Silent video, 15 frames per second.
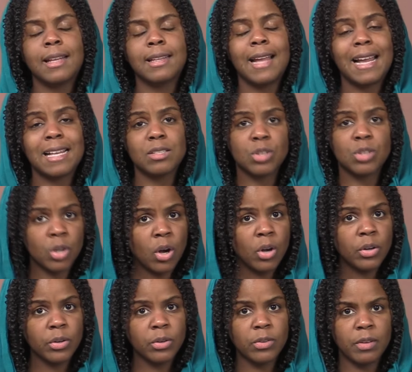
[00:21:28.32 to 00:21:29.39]
has
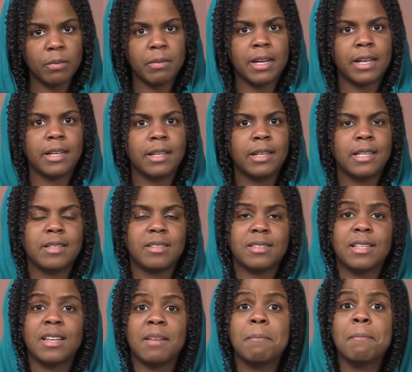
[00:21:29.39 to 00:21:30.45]
conquered the mind, it's
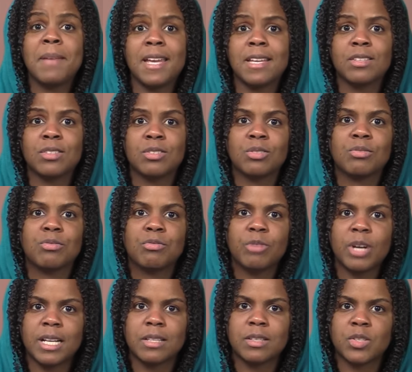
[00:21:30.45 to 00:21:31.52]
the best of
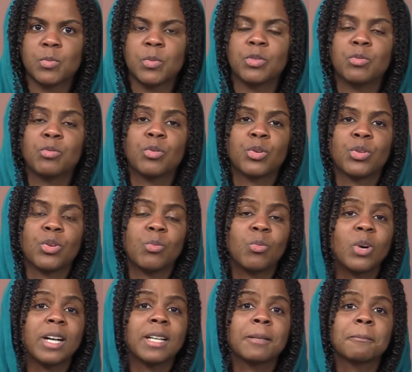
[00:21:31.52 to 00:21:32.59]
friends, but for the
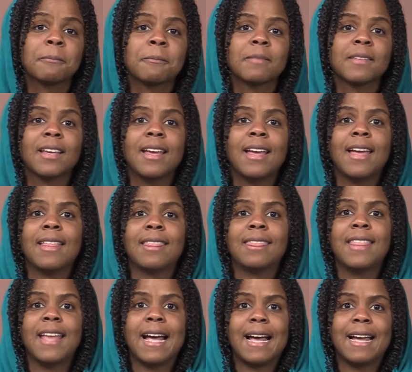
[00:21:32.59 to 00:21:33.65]
one
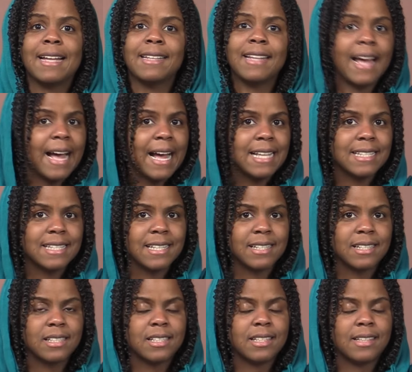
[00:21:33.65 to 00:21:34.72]
that
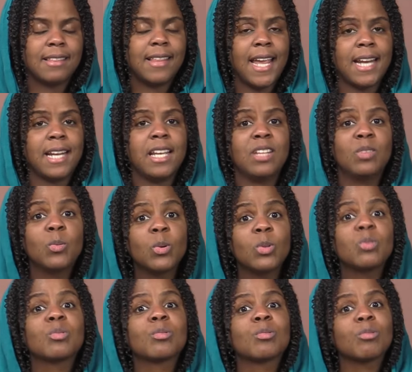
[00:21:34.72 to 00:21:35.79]
hasn't, then it
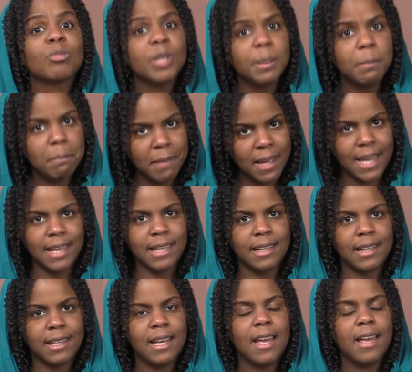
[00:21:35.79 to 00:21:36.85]
will
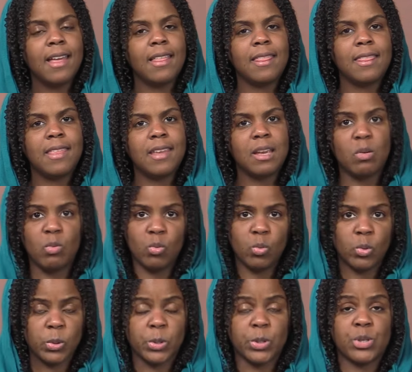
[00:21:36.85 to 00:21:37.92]
remain the
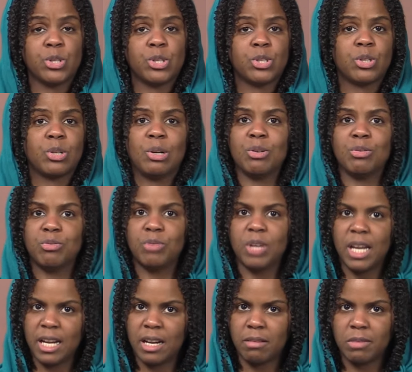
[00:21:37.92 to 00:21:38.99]
worst of
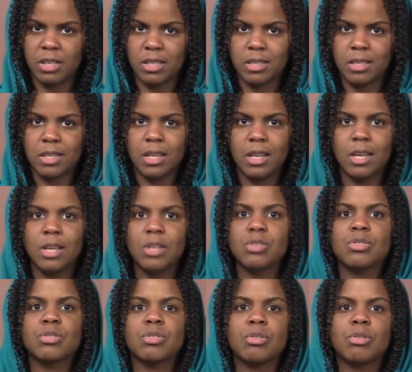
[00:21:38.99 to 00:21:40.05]
enemies.
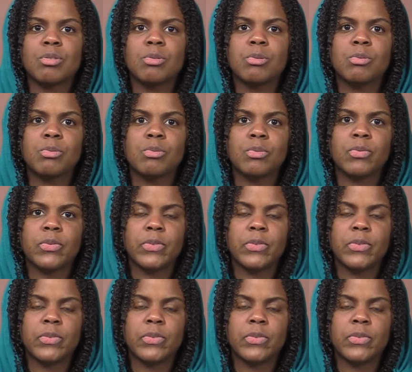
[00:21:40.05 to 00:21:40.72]
So